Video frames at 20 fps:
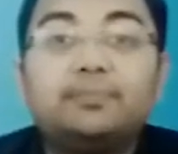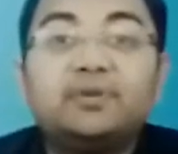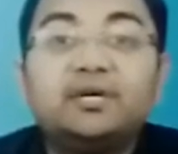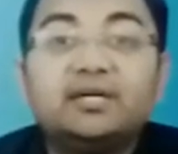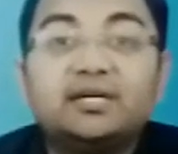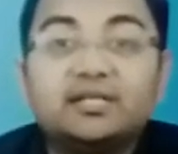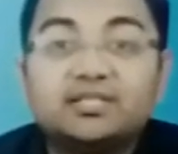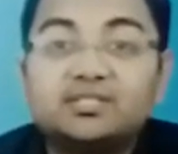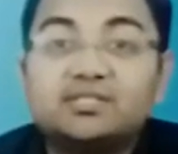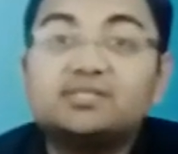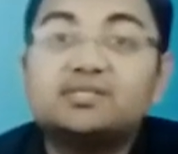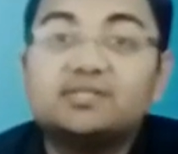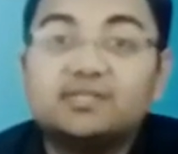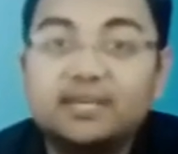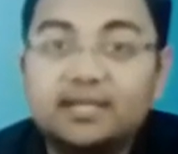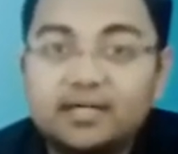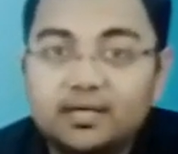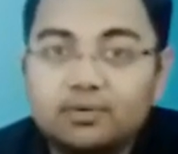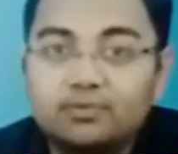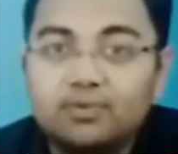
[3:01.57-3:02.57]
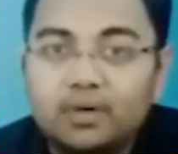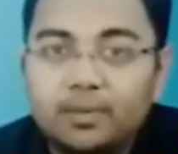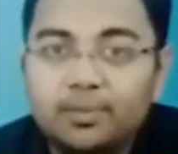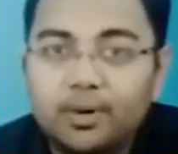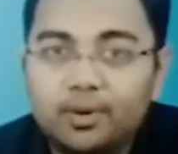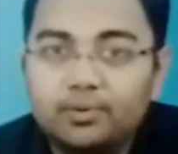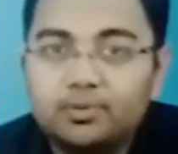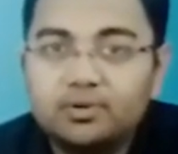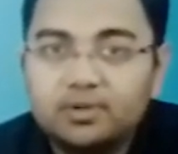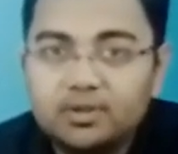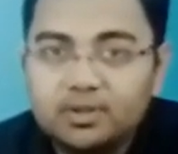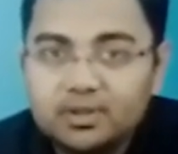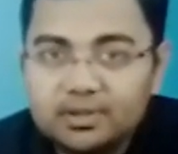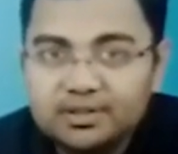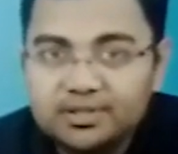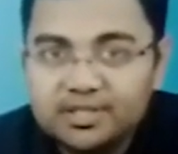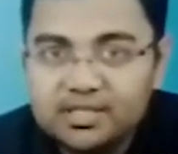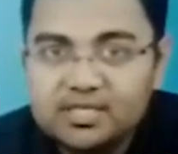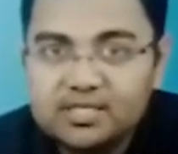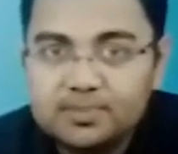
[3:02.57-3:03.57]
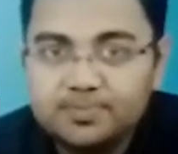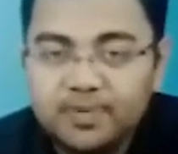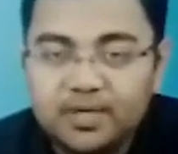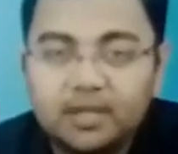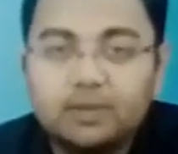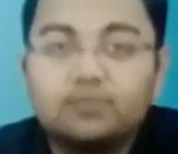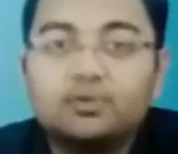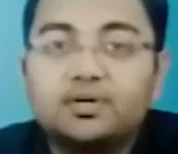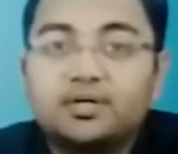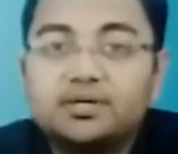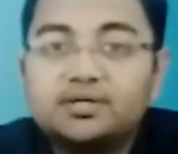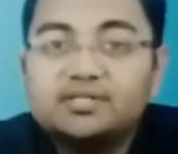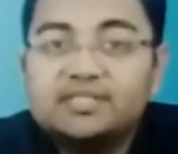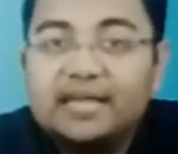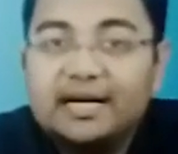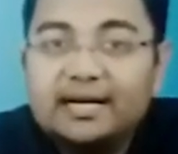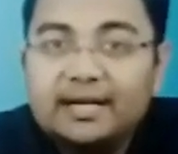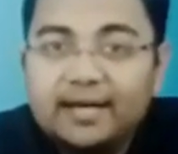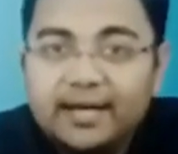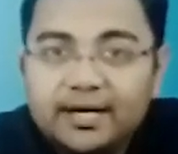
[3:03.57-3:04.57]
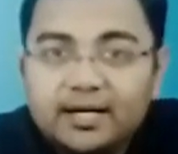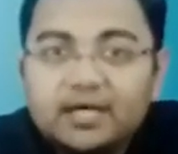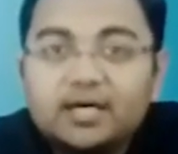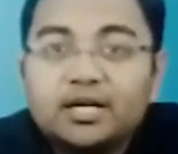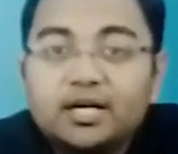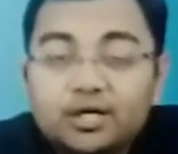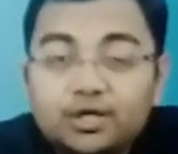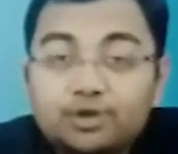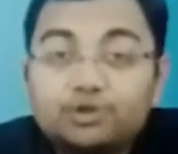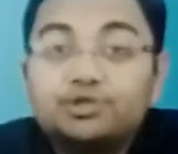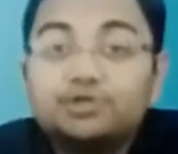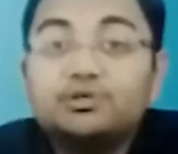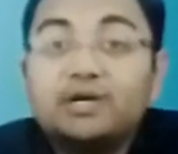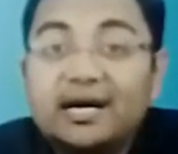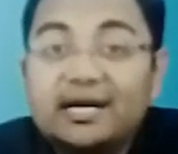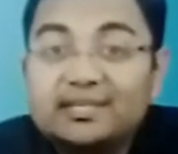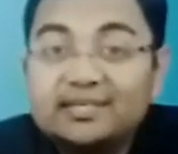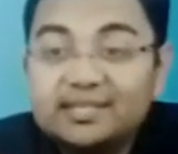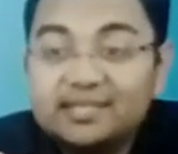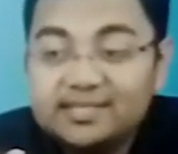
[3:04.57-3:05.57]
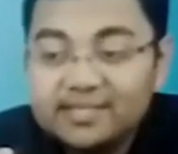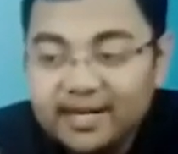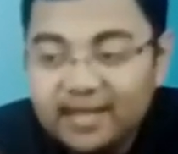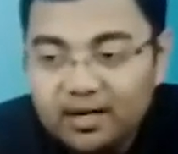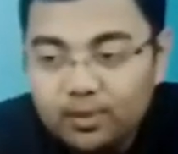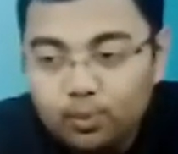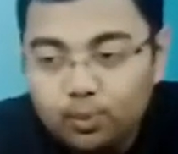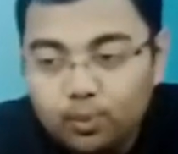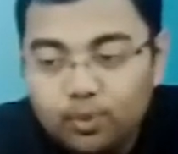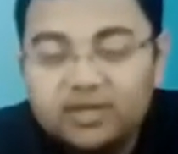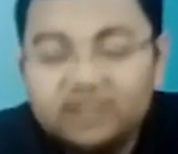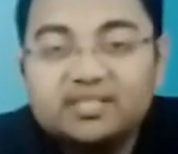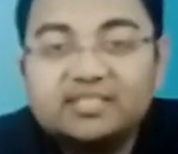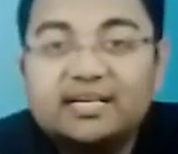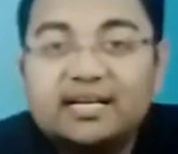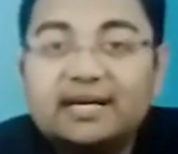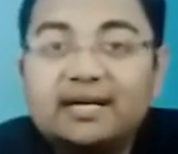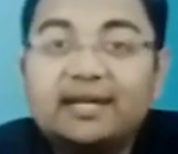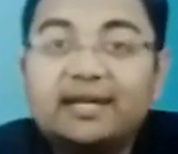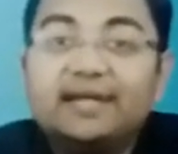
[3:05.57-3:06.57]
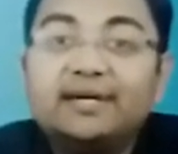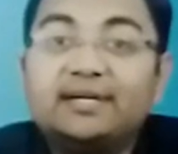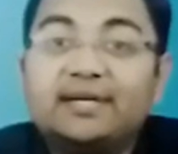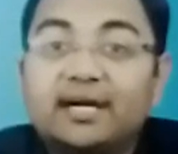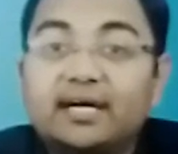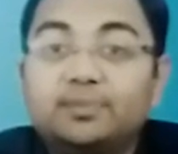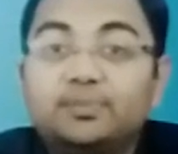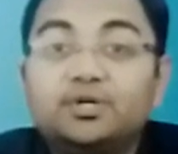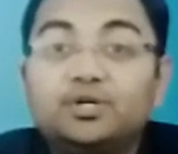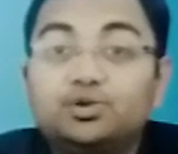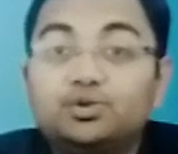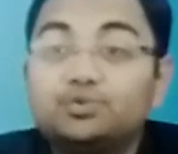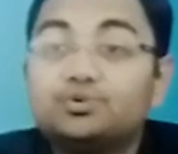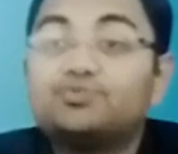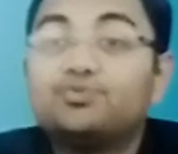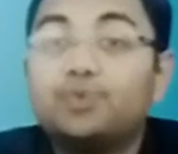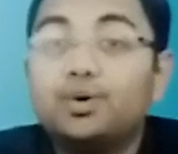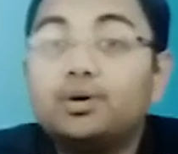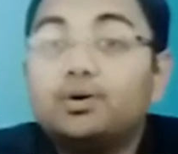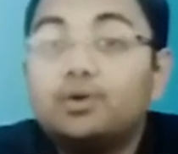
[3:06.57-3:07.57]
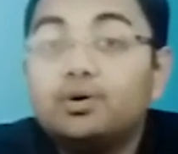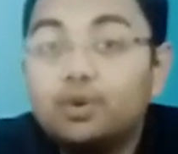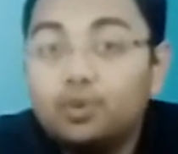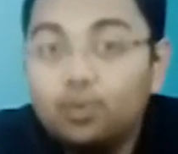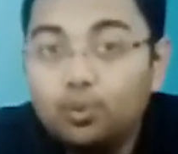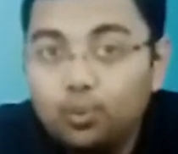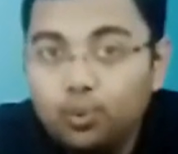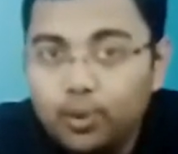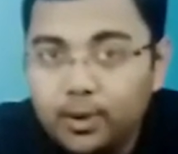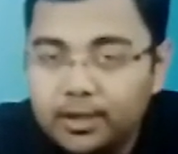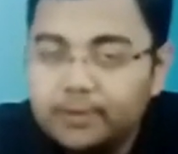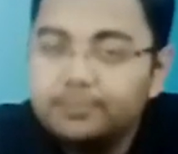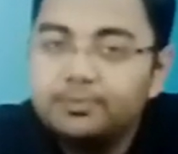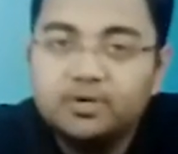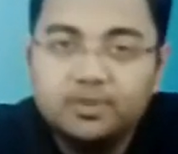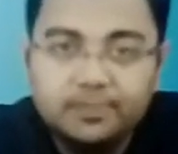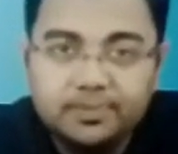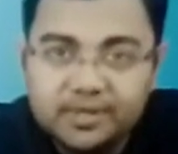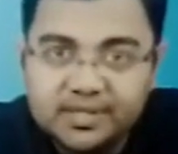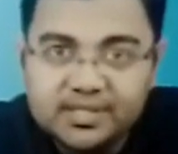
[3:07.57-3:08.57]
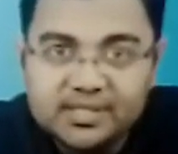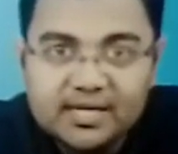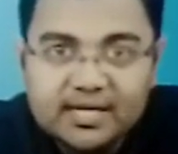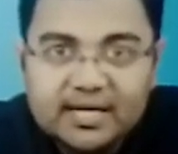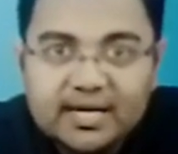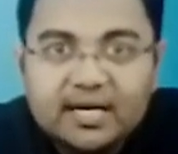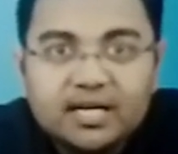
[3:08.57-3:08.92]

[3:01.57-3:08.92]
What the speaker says: applications written about this particular satellite, you should understand what satellite can be used for what purpose.